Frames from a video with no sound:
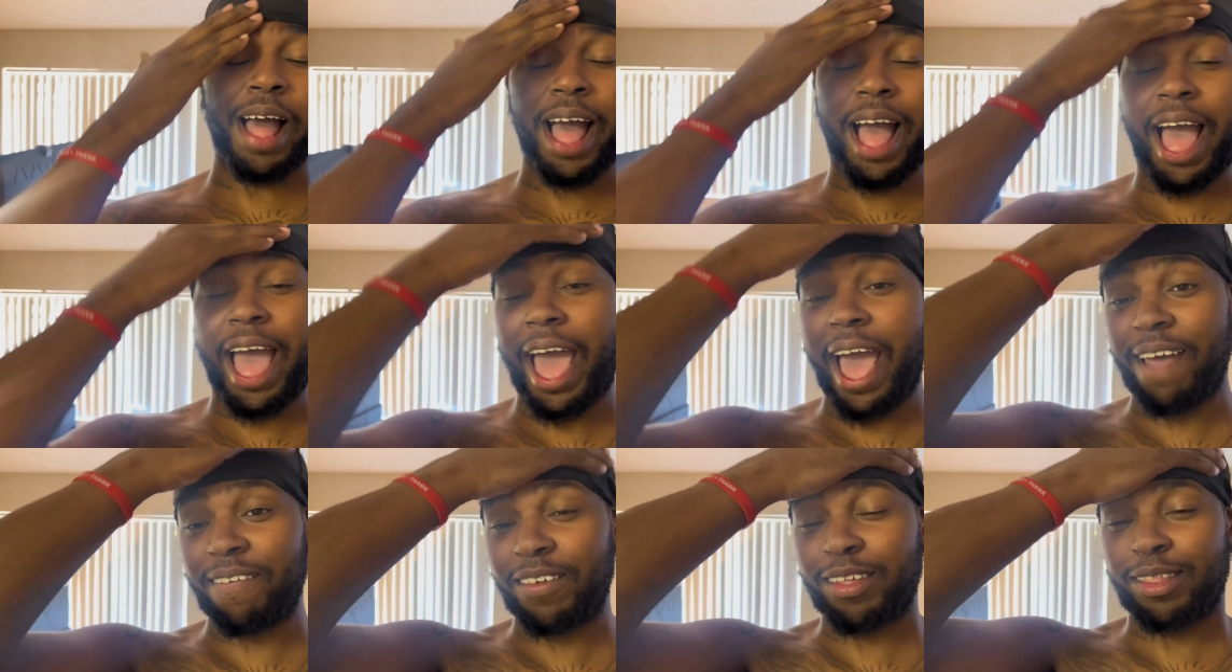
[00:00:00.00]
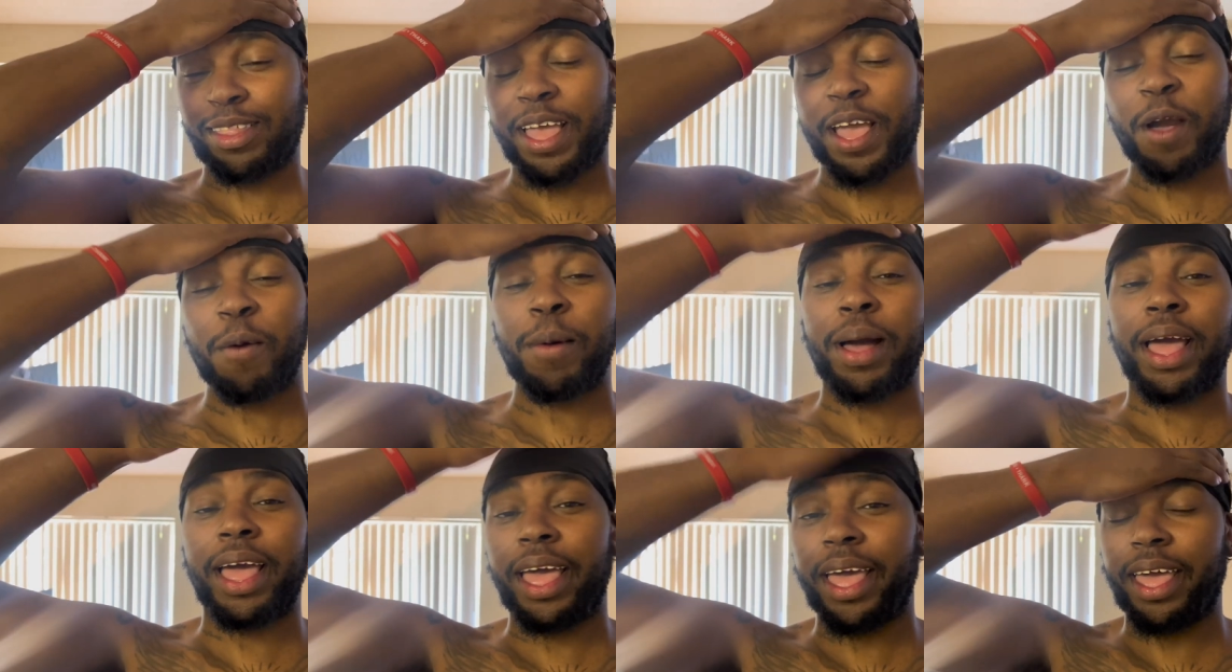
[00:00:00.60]
I had this thing on
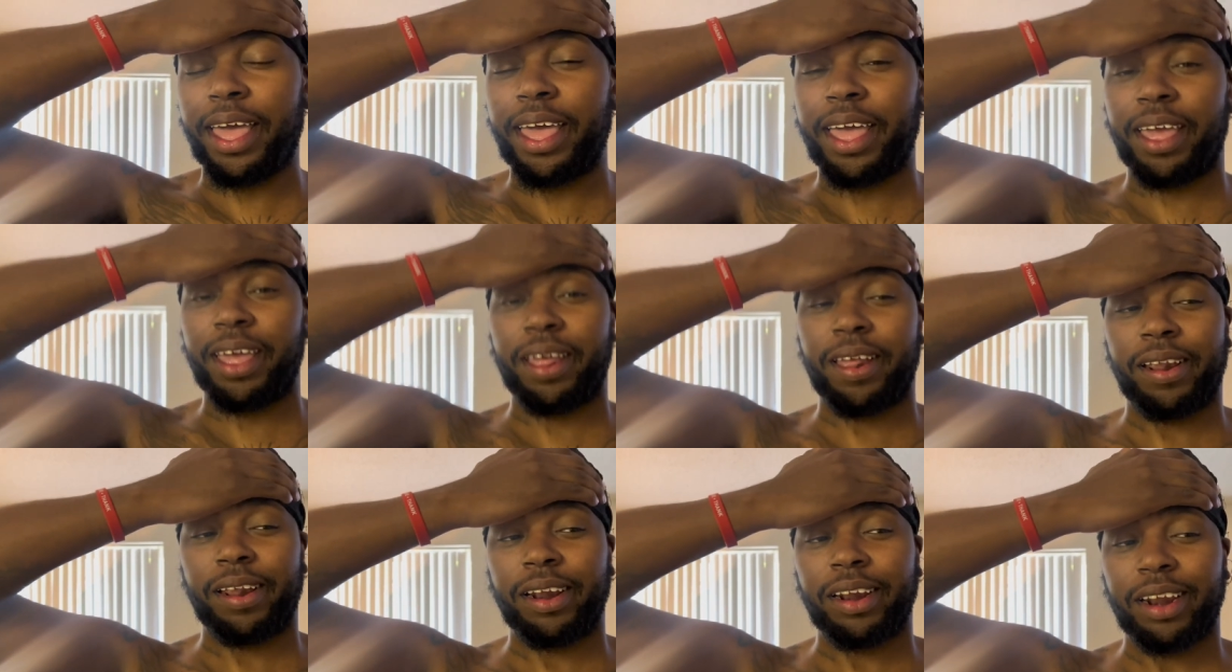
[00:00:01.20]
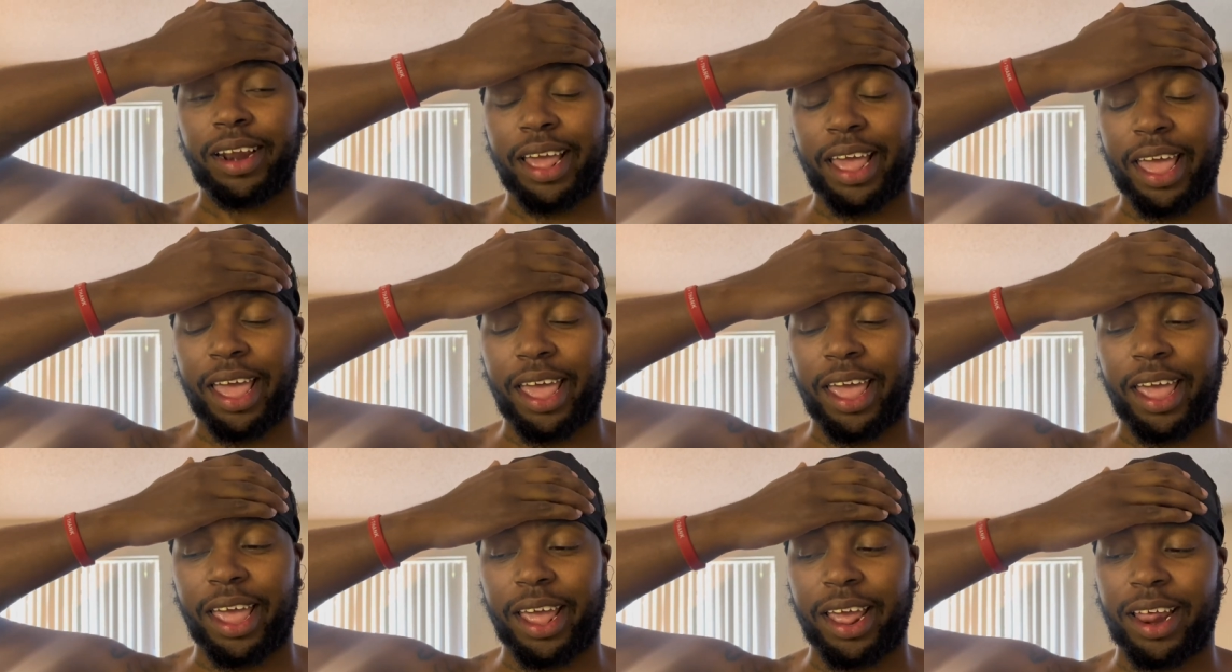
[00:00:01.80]
my head,
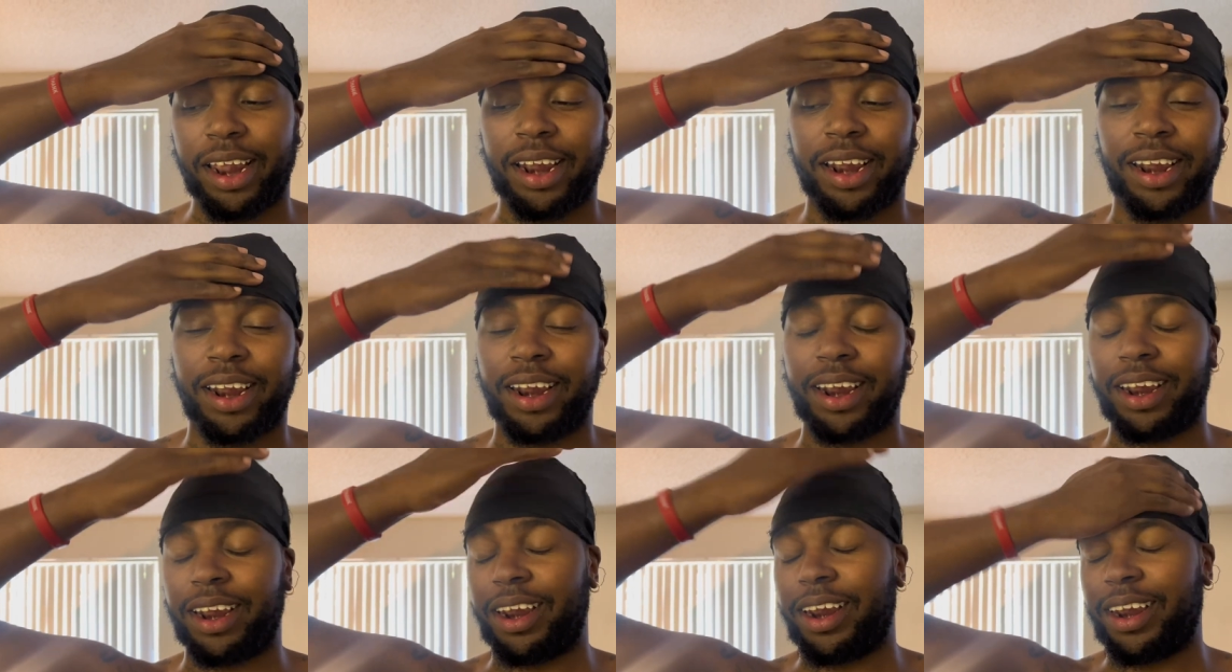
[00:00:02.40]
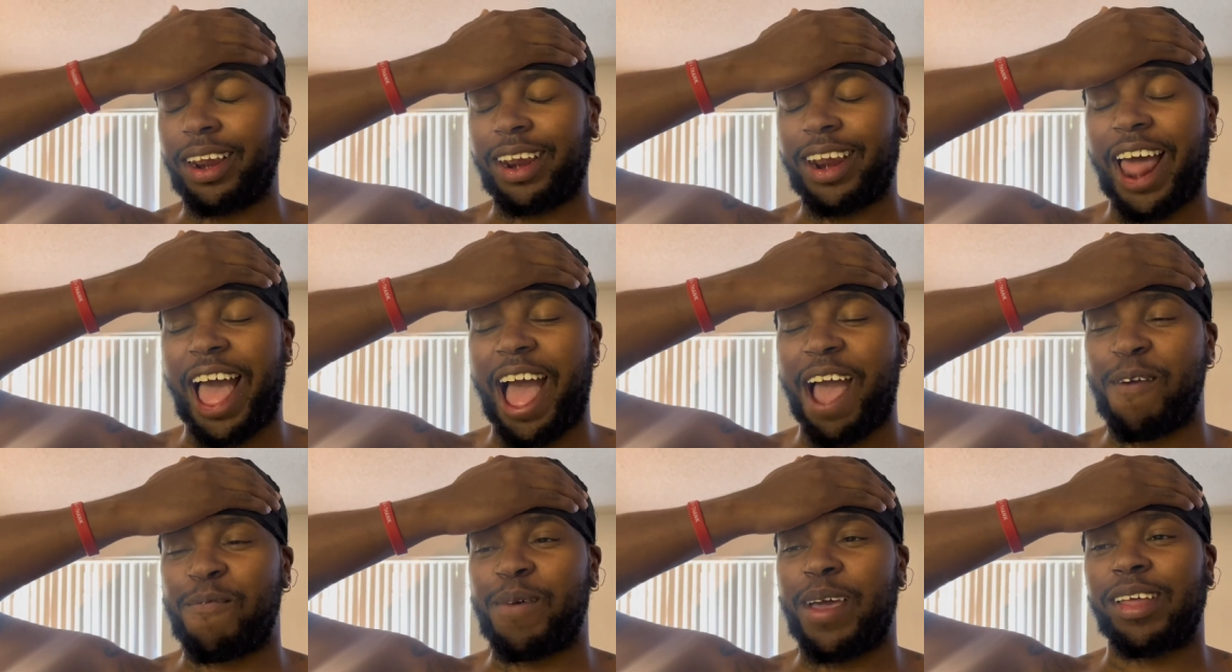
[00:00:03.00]
and
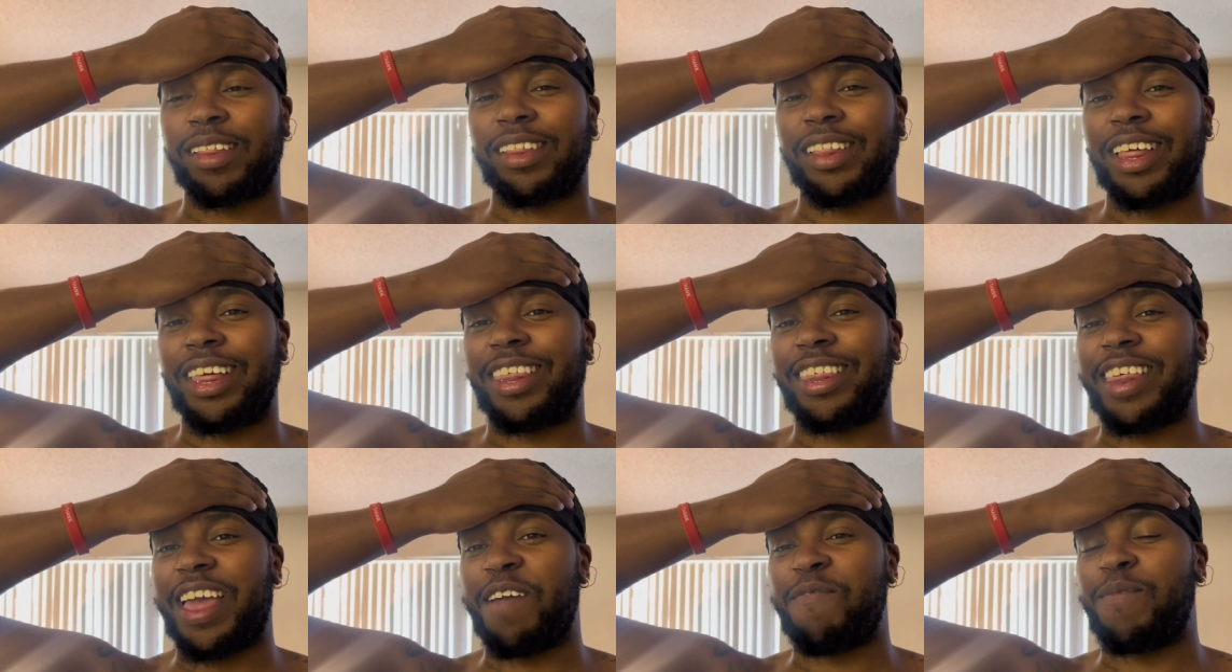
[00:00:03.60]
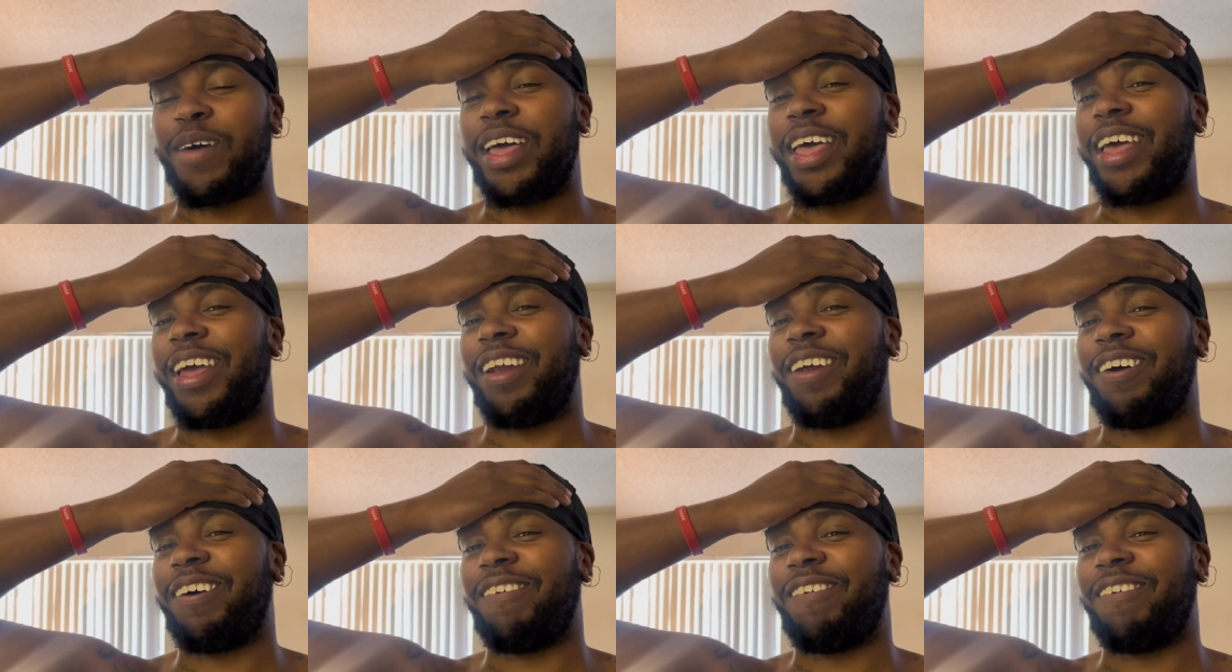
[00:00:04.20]
I basically shaved my head